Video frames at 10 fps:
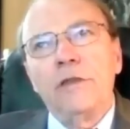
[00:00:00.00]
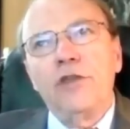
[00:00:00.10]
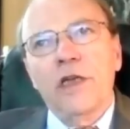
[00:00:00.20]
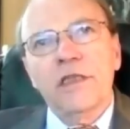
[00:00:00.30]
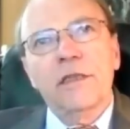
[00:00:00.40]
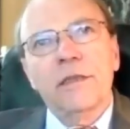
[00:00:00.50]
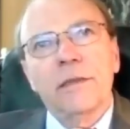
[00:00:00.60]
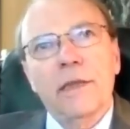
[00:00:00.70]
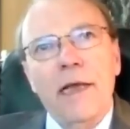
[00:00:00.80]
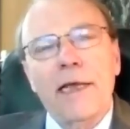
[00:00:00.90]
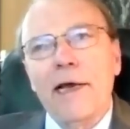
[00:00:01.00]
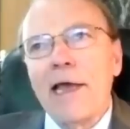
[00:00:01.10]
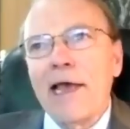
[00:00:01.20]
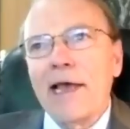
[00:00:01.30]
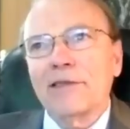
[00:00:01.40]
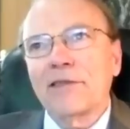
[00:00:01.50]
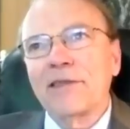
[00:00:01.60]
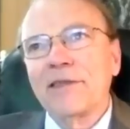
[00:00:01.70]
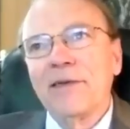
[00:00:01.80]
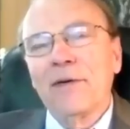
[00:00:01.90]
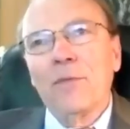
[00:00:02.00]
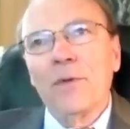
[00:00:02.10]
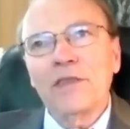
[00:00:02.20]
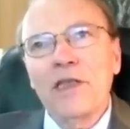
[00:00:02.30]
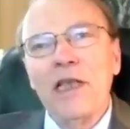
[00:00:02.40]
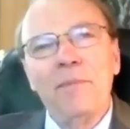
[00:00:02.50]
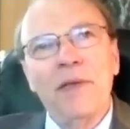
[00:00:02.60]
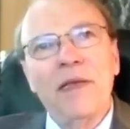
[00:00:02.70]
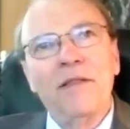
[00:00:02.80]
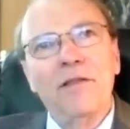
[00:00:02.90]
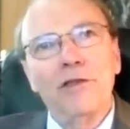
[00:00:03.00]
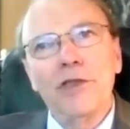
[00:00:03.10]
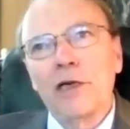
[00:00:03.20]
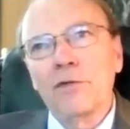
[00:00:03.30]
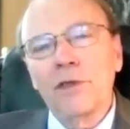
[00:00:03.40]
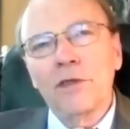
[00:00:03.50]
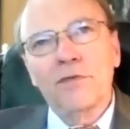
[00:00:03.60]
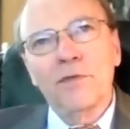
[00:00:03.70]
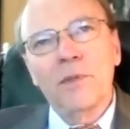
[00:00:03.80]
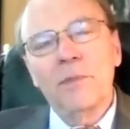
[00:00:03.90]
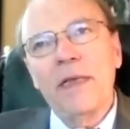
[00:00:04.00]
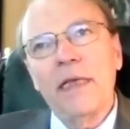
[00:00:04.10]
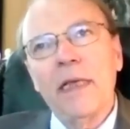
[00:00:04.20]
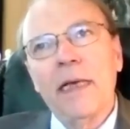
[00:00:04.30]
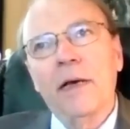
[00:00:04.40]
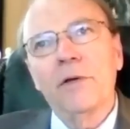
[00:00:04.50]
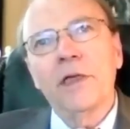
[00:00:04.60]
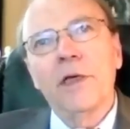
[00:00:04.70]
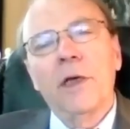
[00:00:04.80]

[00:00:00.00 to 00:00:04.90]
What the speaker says: Just like I asked, what's keeping the generals from speaking out?